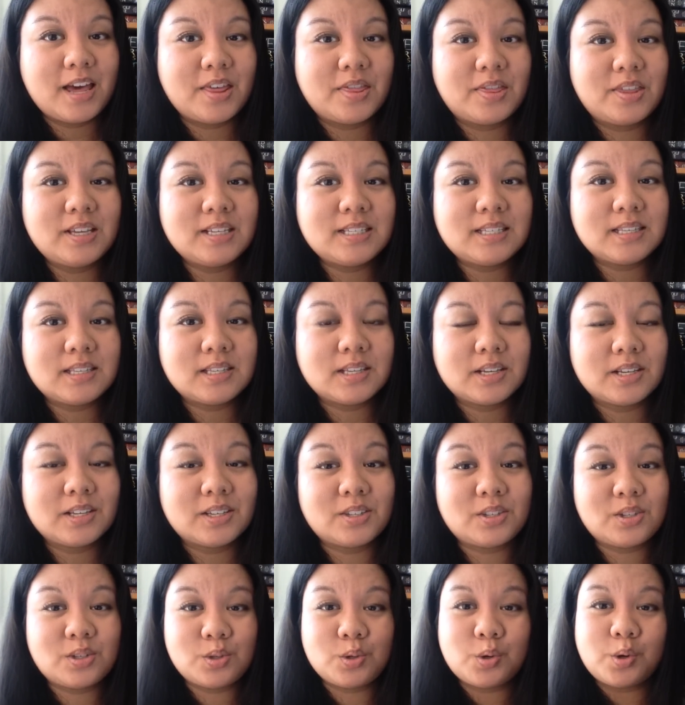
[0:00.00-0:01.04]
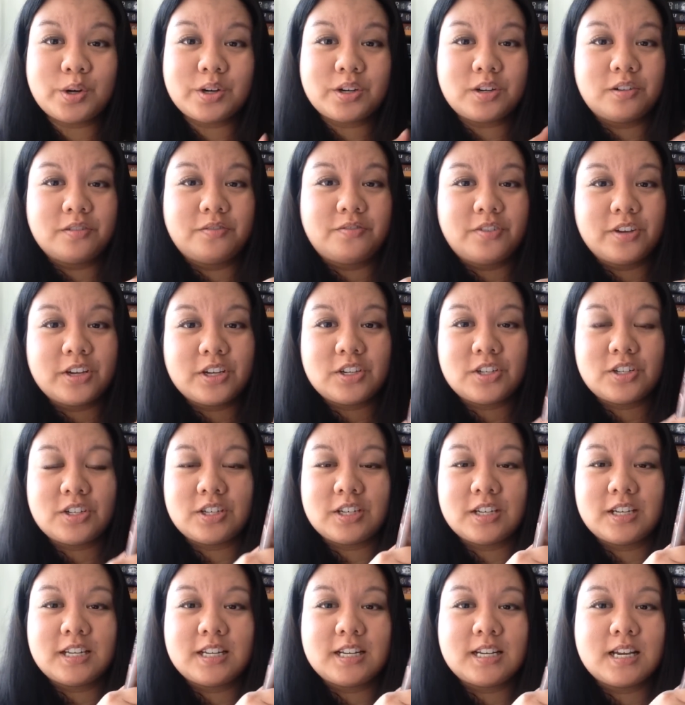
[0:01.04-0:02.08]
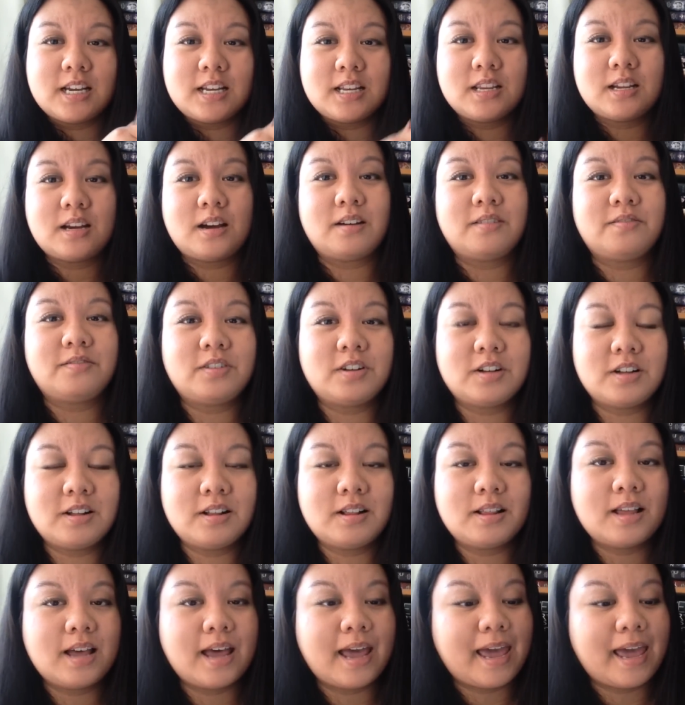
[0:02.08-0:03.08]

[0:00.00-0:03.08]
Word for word: This is a historical fiction novel